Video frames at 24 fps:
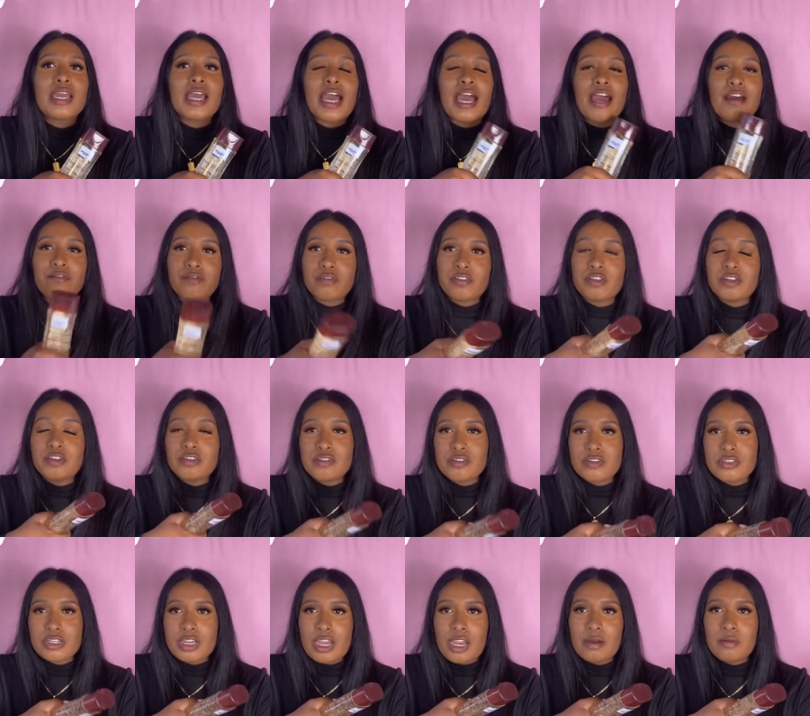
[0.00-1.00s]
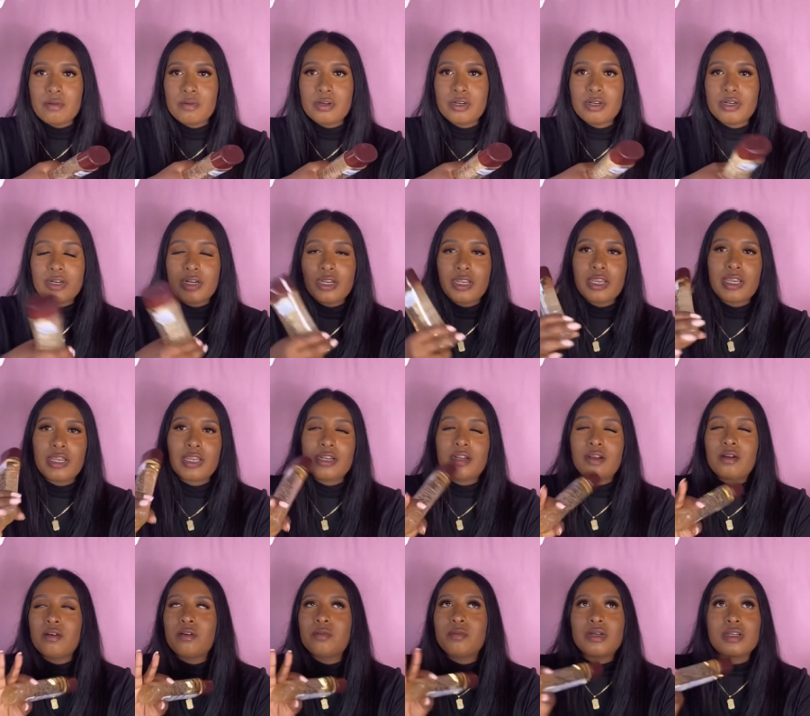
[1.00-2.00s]
after you shower and
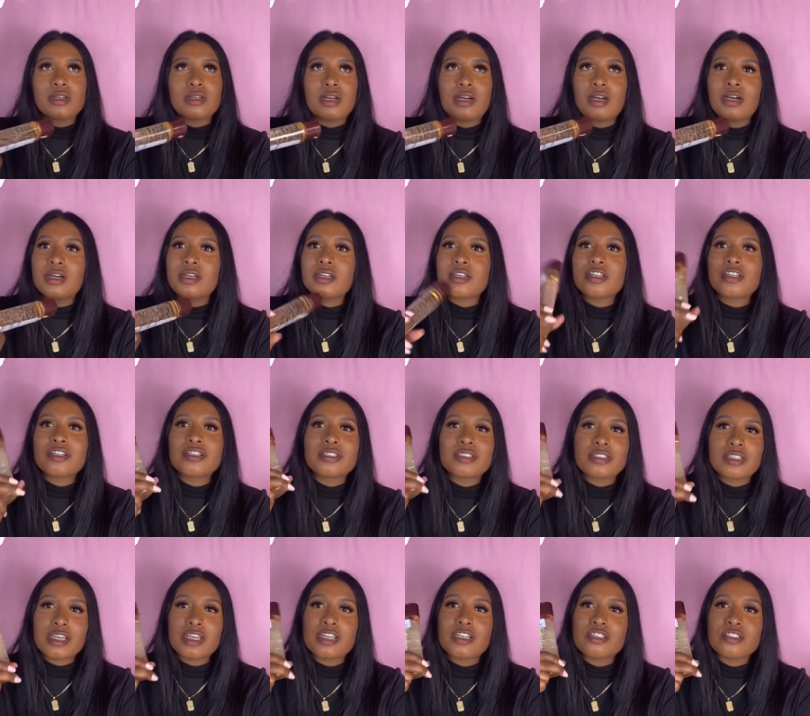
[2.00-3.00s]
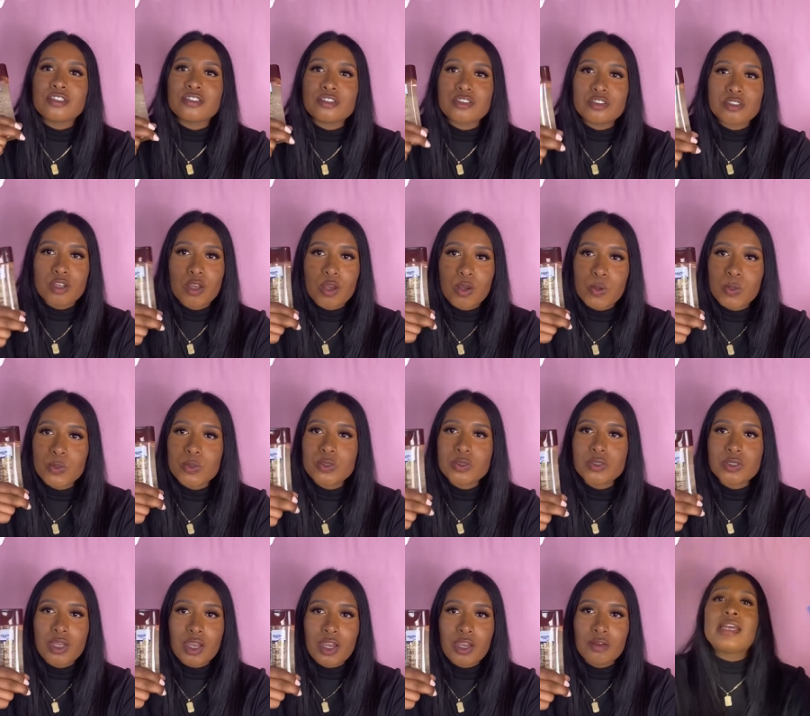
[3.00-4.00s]
oh my god your skin is so
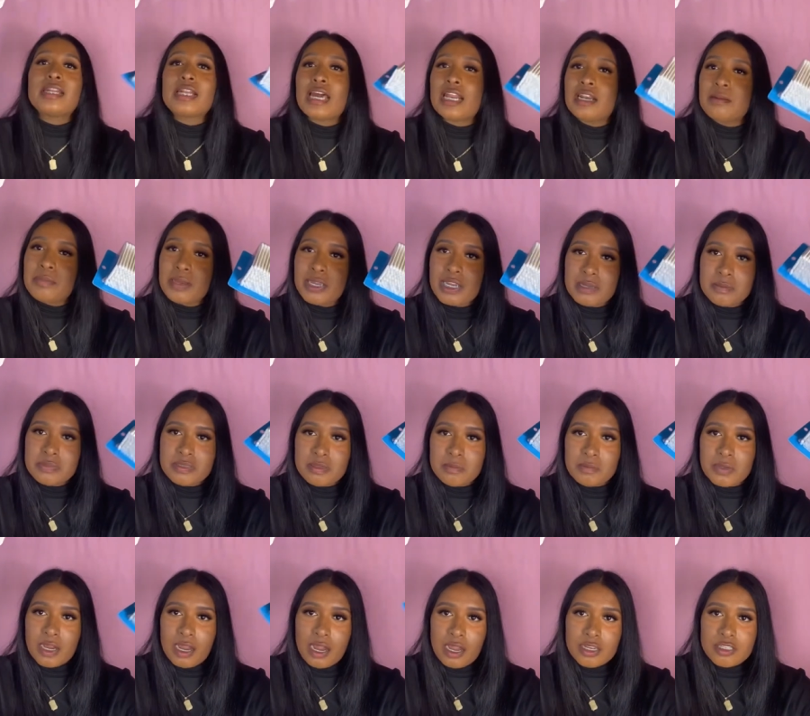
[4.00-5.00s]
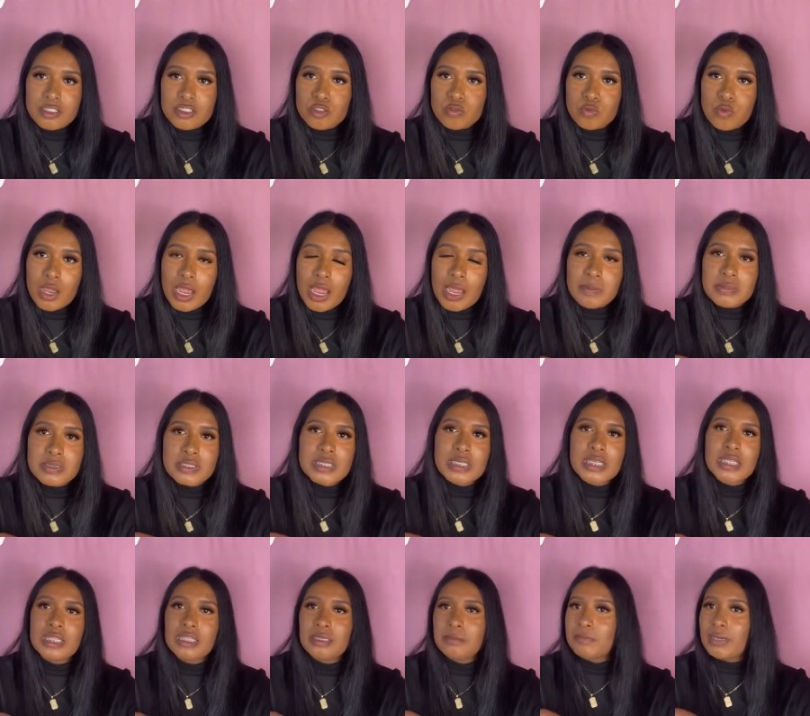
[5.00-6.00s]
soft and i had to pick up some cotton swabs to
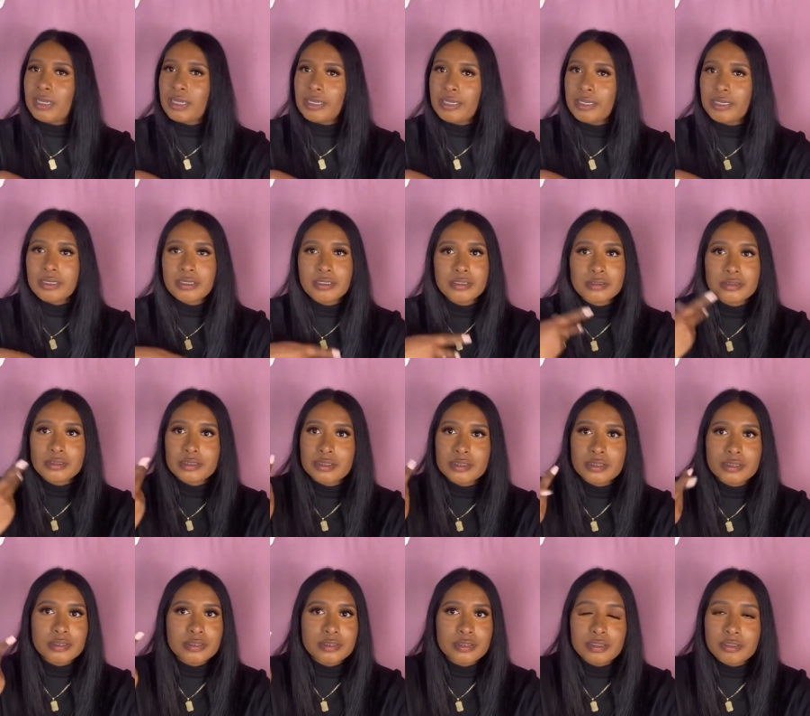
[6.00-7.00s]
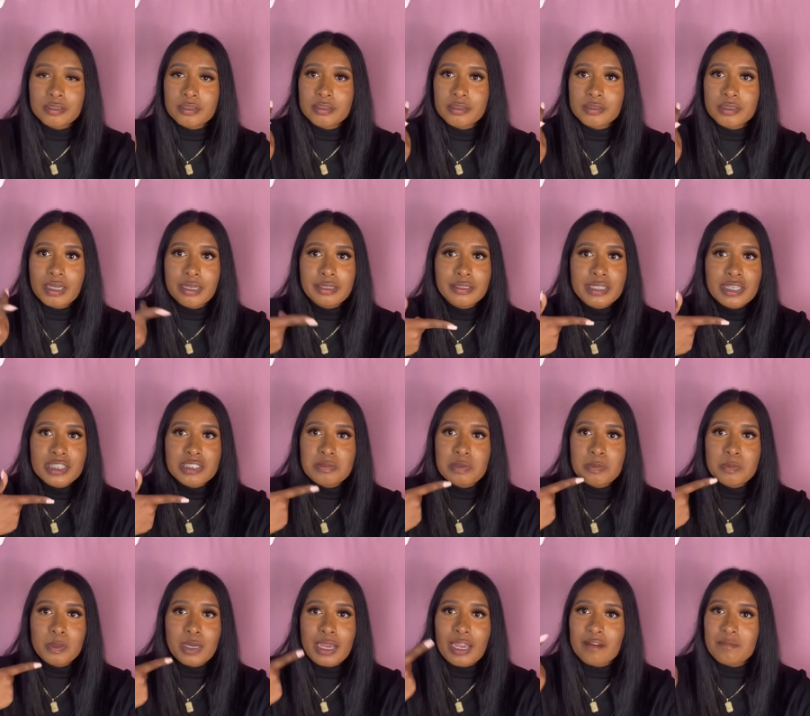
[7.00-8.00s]
clean my ears because girl nowadays
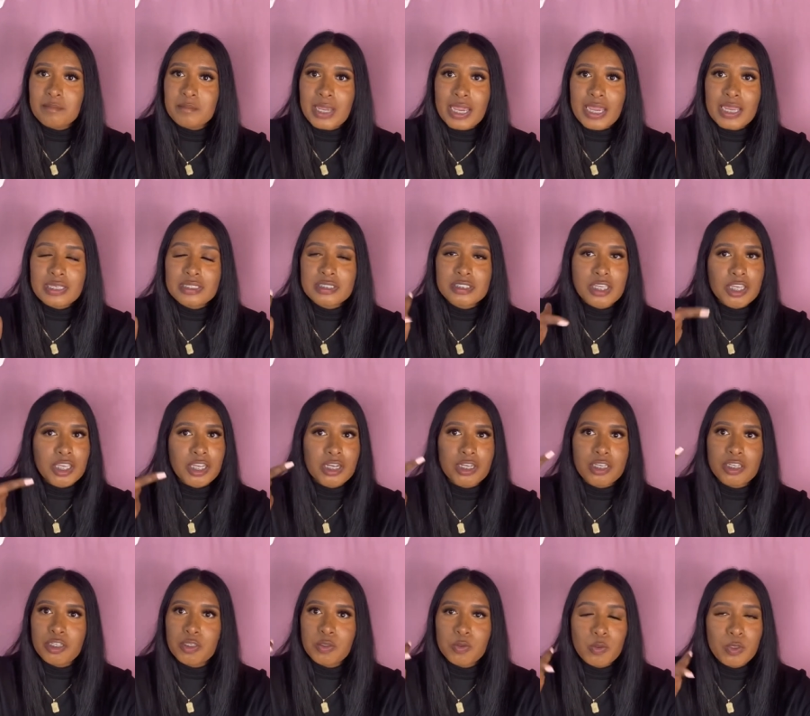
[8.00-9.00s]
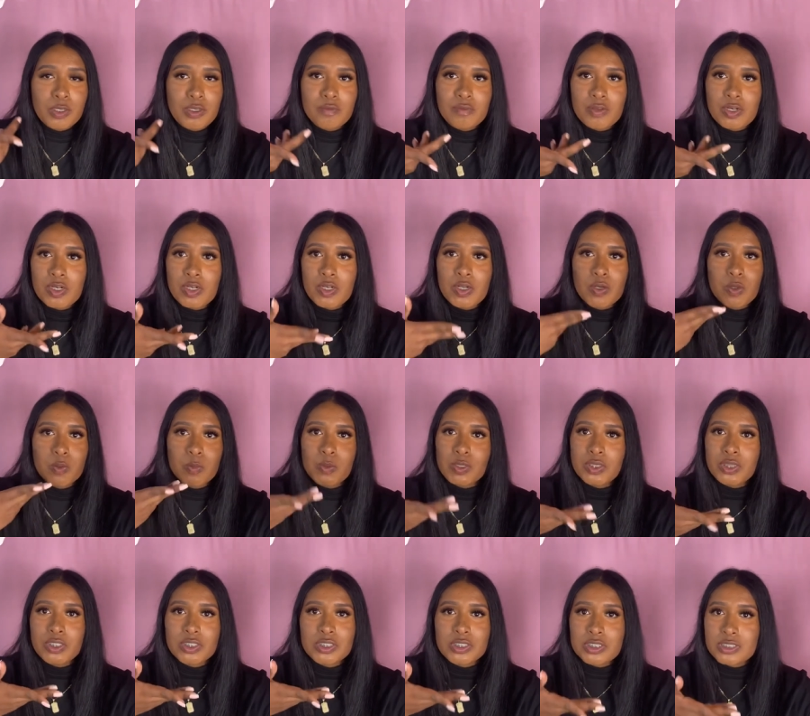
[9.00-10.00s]
people have masks and you don't even know
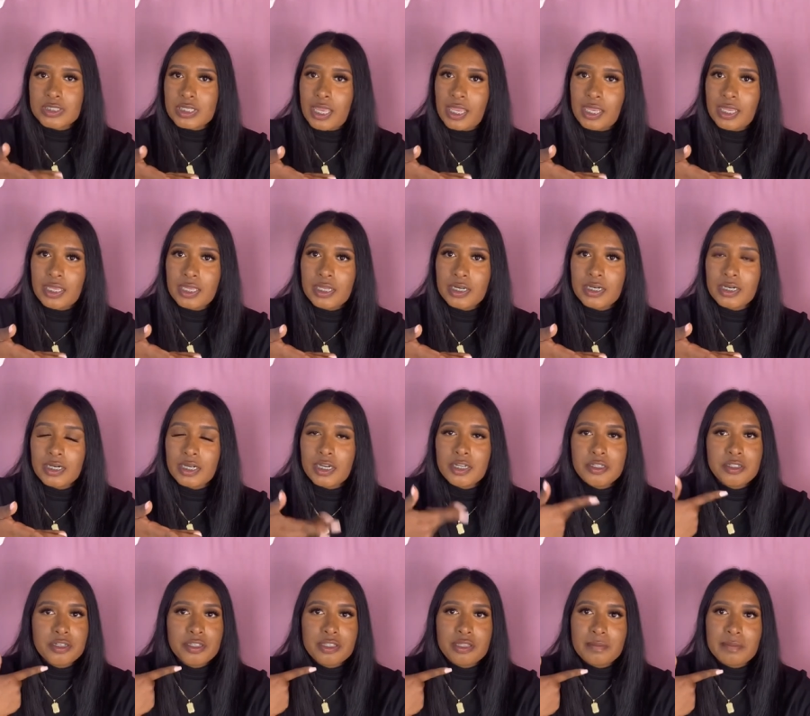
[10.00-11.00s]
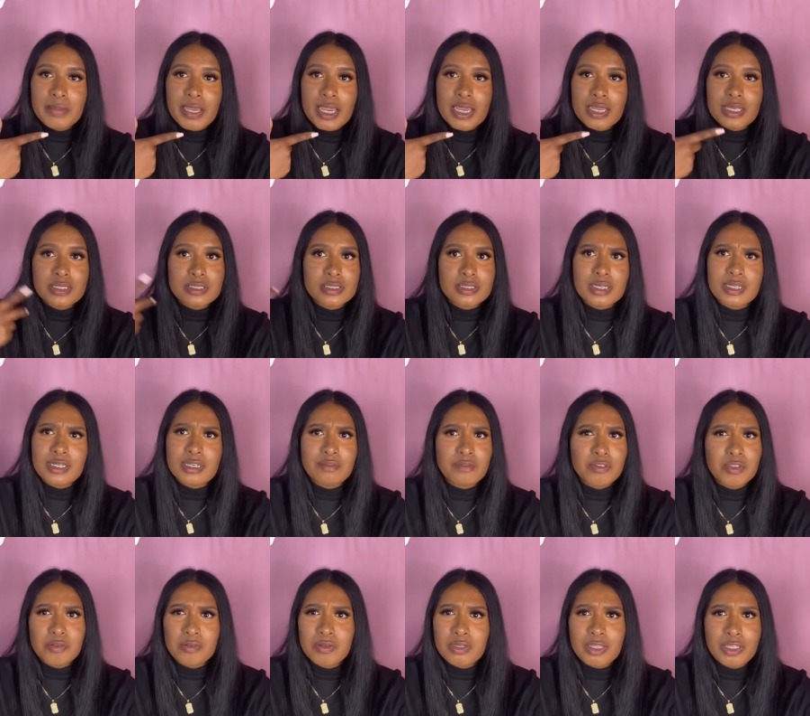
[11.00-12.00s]
what they're saying under the mask and if you
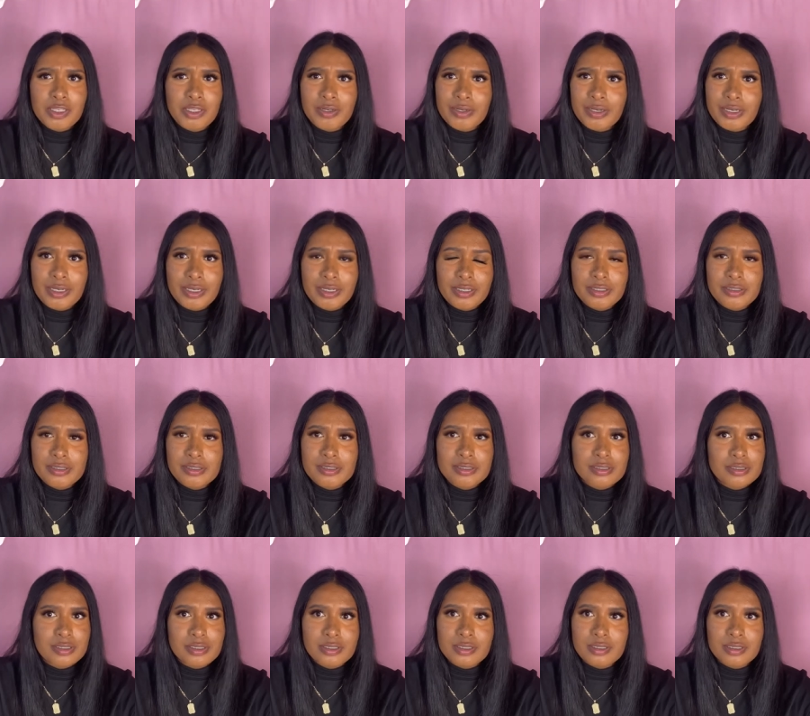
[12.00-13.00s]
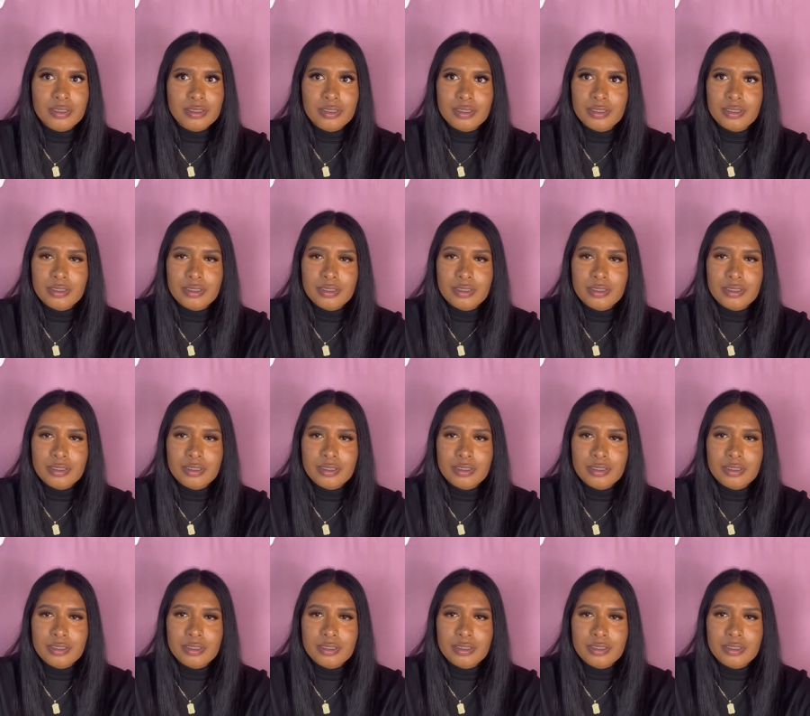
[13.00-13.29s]
don't clean your ears then